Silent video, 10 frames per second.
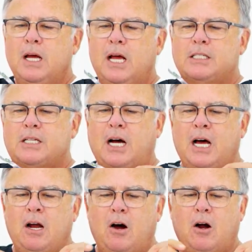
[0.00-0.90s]
It's
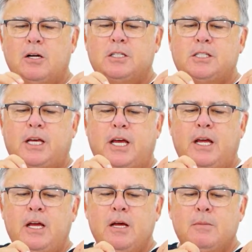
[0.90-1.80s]
kind of hard to
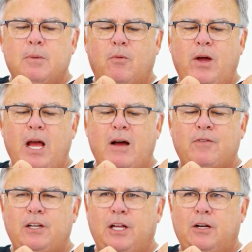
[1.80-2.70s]
see, but we
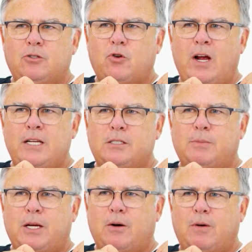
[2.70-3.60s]
have a little
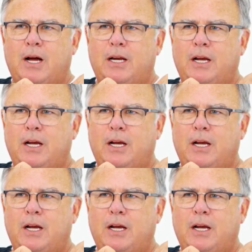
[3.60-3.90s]
transmitter right